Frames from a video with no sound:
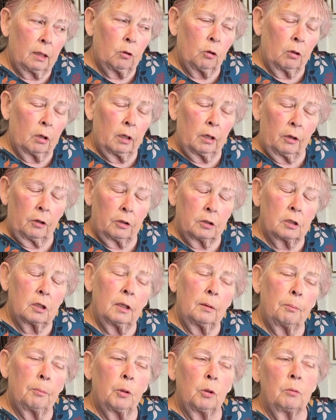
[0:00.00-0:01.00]
I
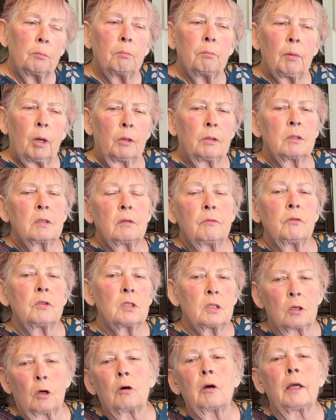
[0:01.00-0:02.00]
usually put most of the
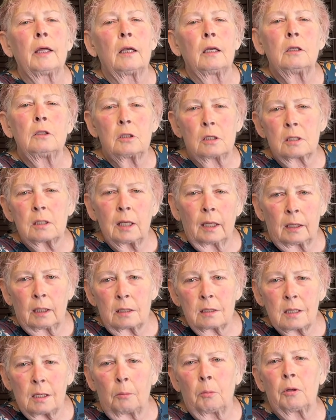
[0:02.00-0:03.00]
stock in and just let it
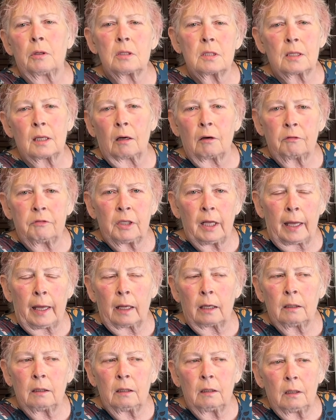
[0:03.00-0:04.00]
simmer itself down.